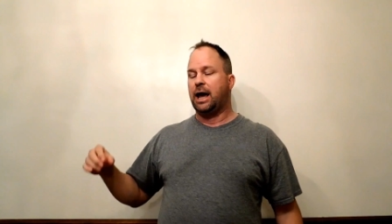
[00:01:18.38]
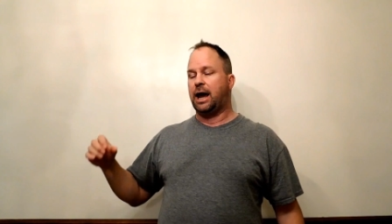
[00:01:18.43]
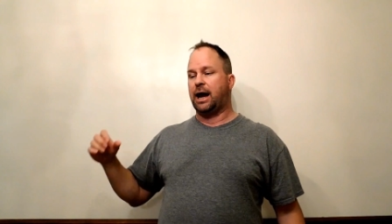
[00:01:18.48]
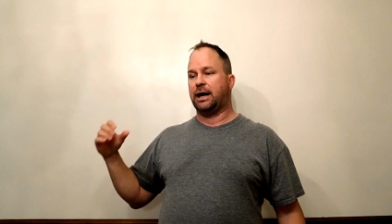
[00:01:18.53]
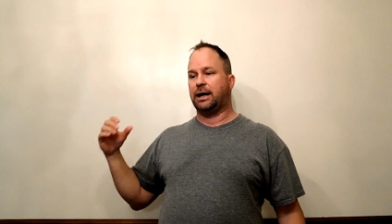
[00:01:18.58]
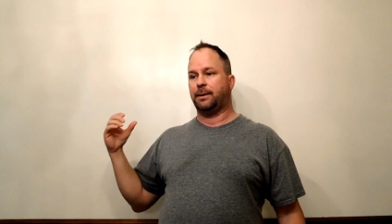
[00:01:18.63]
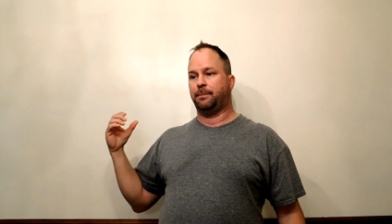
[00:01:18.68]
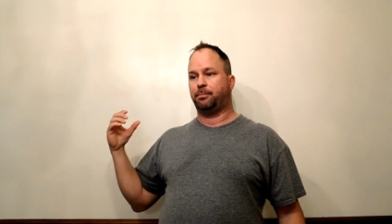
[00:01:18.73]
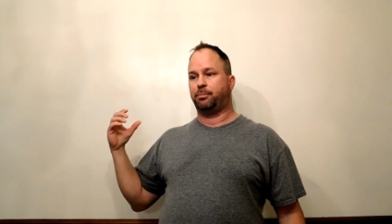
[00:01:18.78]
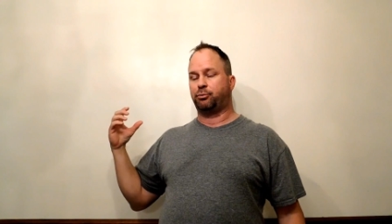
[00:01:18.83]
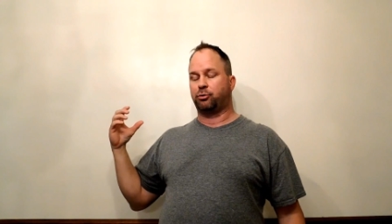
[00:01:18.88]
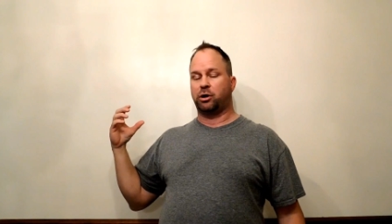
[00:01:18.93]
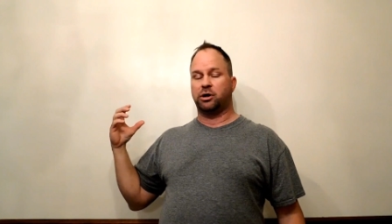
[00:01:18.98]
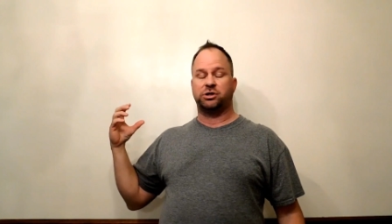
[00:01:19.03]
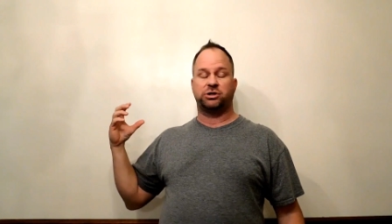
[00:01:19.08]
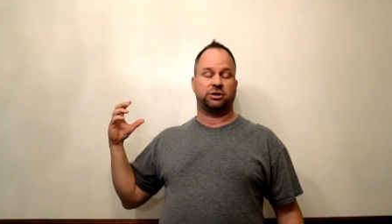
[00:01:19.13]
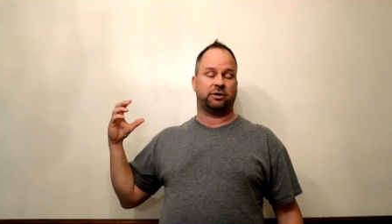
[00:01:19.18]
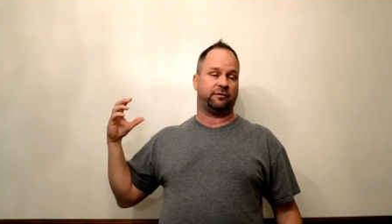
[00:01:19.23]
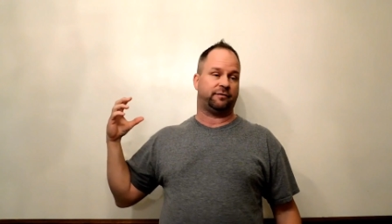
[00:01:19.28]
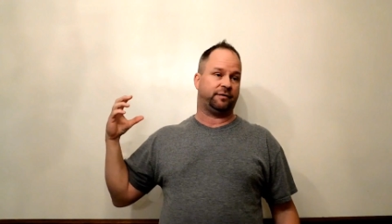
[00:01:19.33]
and a
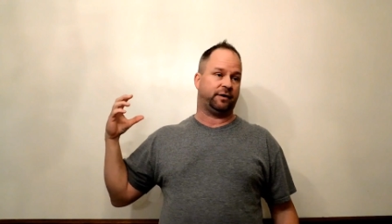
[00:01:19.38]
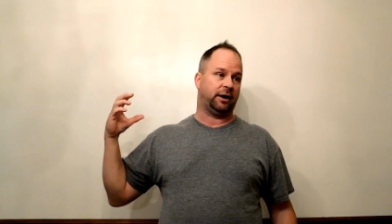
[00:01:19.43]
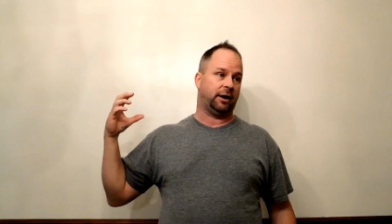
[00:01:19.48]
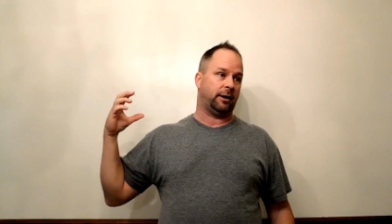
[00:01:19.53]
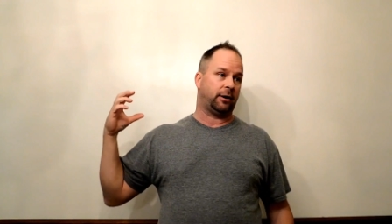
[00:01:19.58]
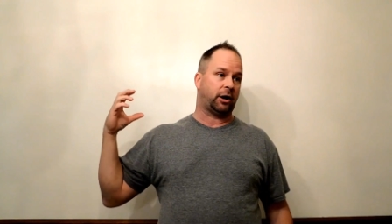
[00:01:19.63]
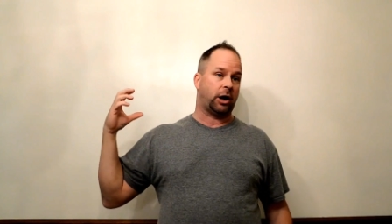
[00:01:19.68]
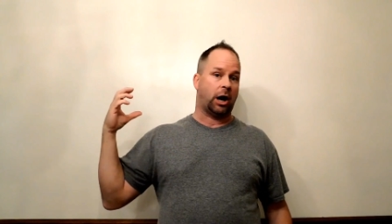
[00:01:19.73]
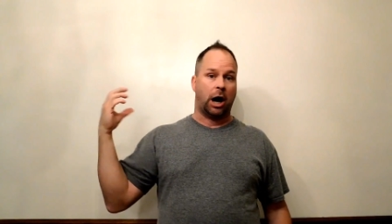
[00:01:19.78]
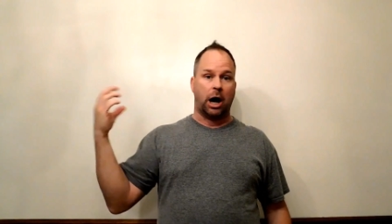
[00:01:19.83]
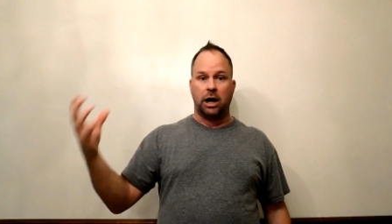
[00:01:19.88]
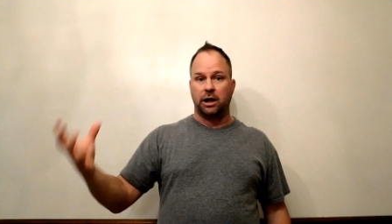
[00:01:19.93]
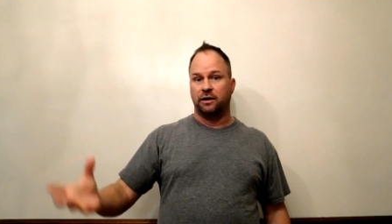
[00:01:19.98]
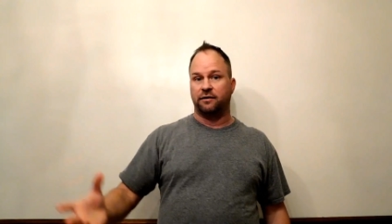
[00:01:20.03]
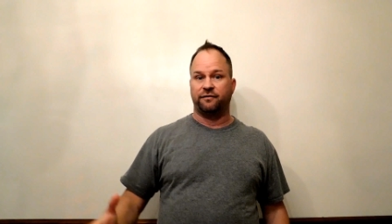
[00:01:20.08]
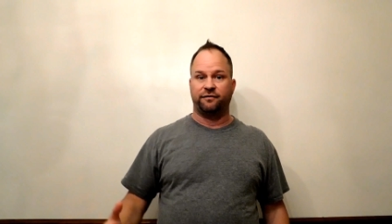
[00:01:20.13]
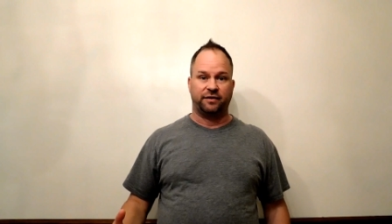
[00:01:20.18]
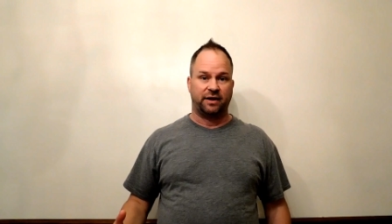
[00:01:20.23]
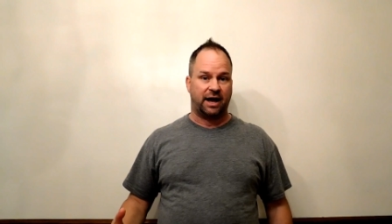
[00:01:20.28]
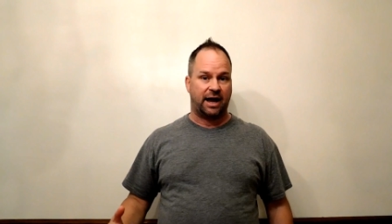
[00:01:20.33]
bunch of uh,
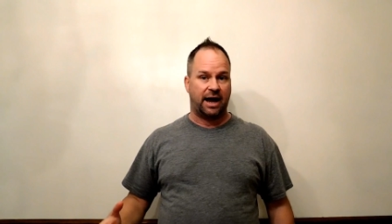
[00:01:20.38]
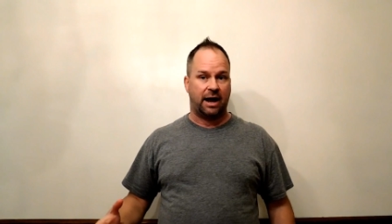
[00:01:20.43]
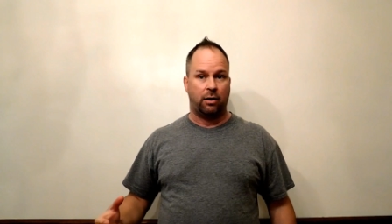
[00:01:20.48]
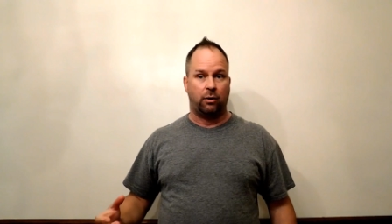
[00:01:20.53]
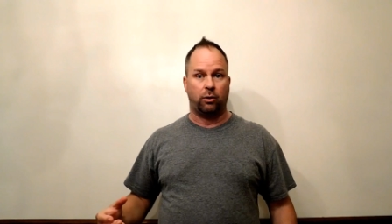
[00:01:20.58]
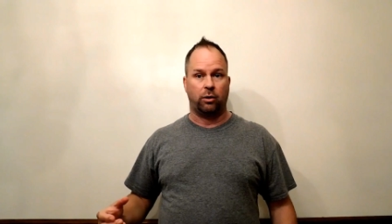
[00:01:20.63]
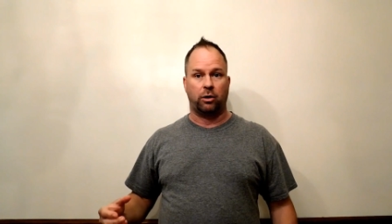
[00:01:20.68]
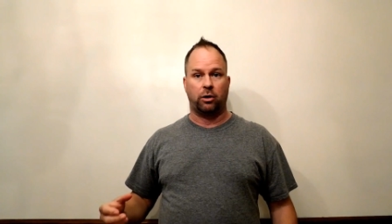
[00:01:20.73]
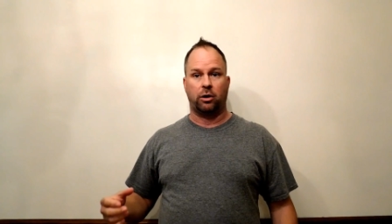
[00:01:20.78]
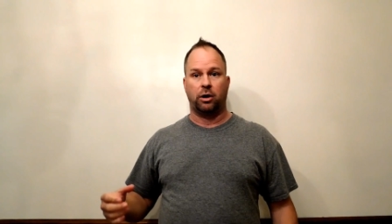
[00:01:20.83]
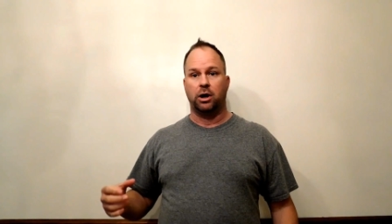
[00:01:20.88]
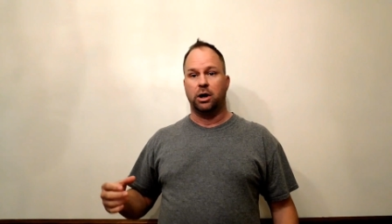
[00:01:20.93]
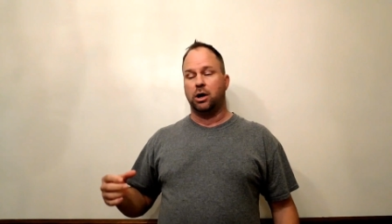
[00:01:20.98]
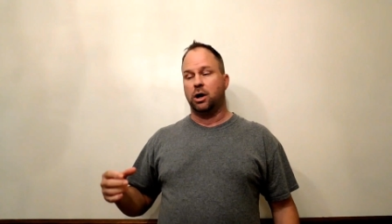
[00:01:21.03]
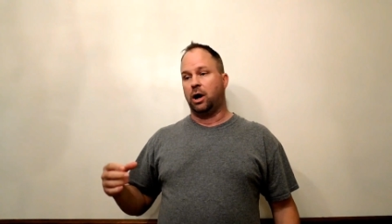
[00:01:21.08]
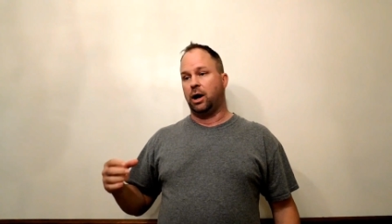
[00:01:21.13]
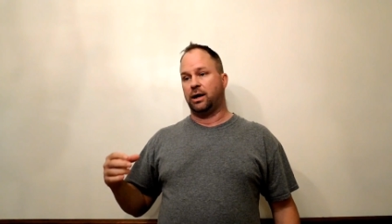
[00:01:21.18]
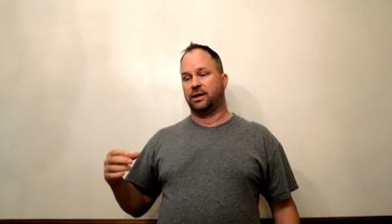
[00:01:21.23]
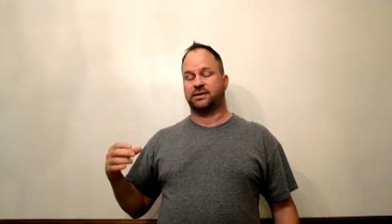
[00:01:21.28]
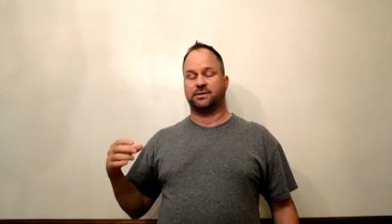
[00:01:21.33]
cauliflower
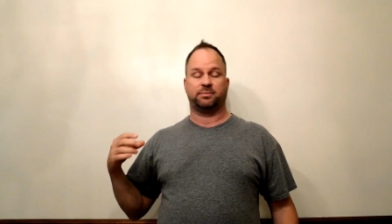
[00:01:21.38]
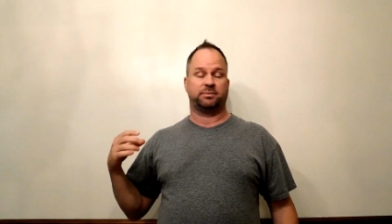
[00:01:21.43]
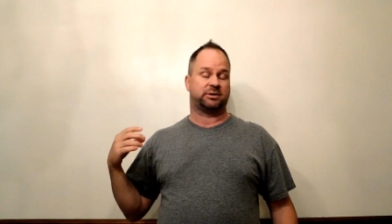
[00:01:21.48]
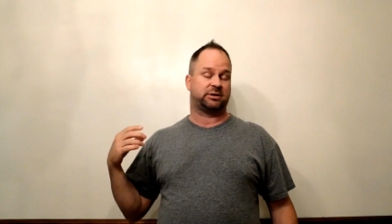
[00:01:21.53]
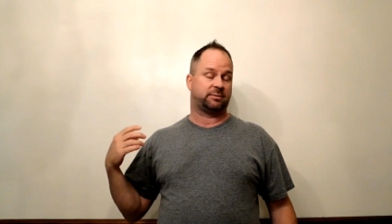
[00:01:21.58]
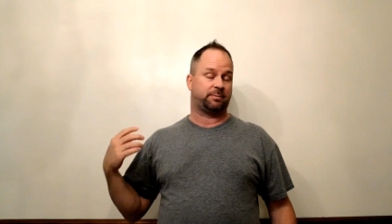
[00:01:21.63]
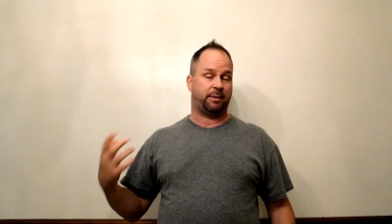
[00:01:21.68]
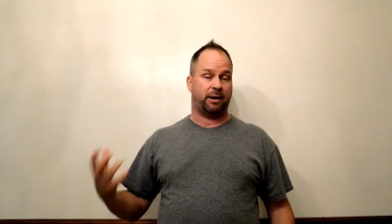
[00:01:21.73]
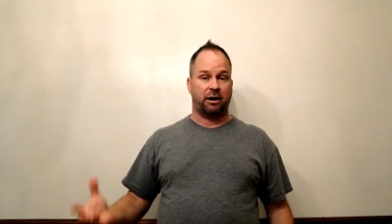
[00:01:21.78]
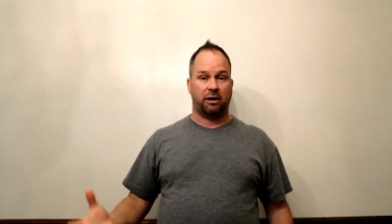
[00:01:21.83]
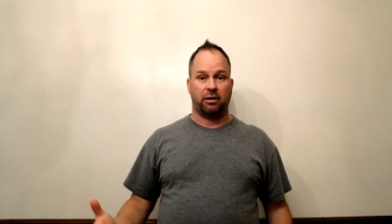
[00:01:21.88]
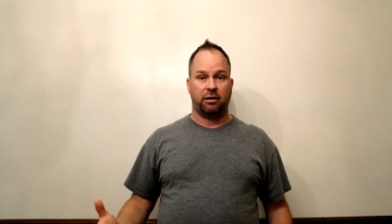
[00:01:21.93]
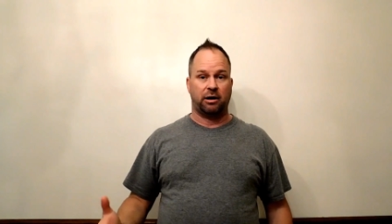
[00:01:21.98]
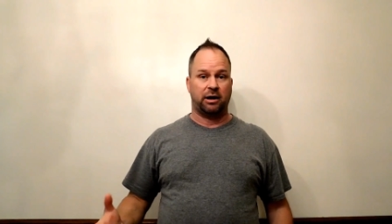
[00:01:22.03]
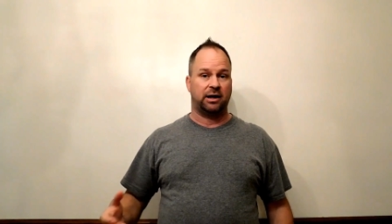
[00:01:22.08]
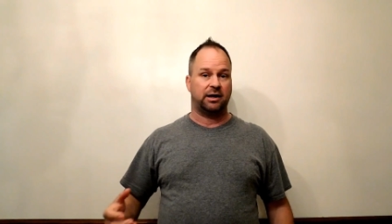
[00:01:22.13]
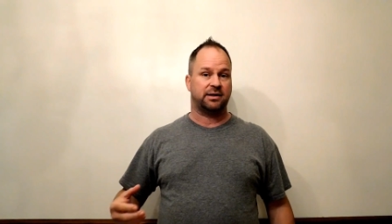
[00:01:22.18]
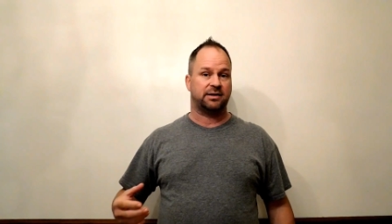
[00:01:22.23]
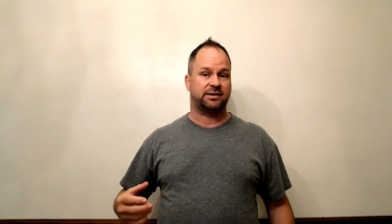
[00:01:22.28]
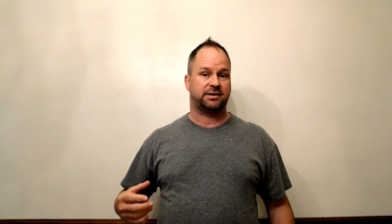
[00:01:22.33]
and some
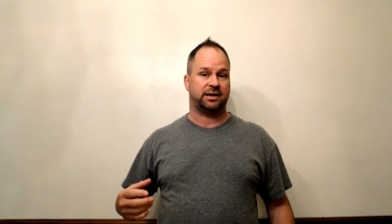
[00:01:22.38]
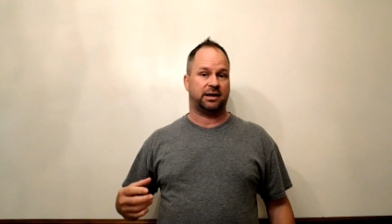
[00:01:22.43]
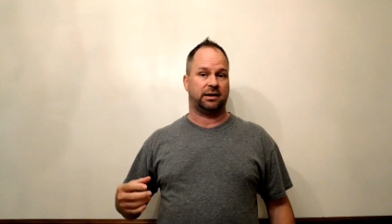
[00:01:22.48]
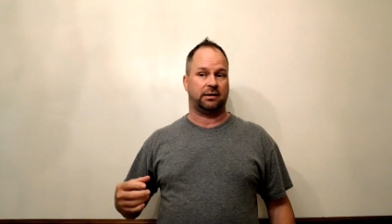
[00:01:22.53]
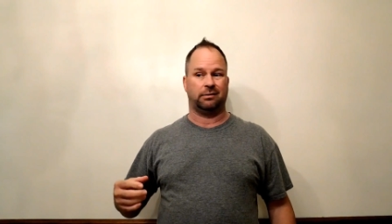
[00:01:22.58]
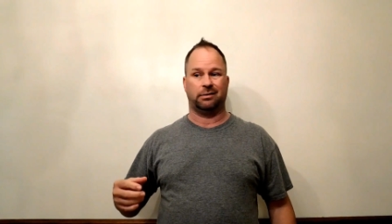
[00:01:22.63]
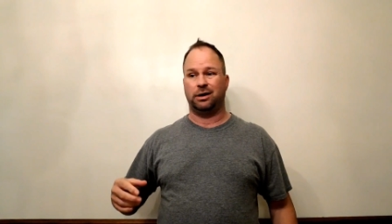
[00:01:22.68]
asparagus and,